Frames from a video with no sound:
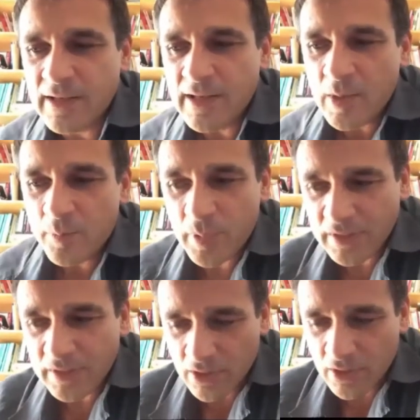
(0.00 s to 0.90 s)
But on
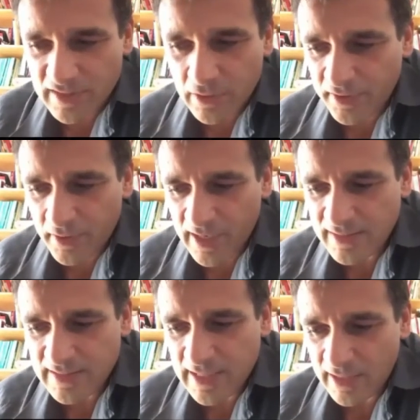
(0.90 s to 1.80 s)
the other hand, he had
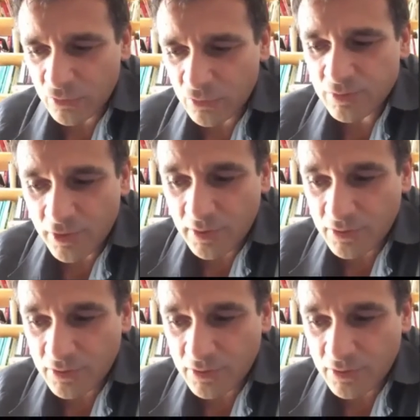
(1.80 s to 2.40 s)
to work too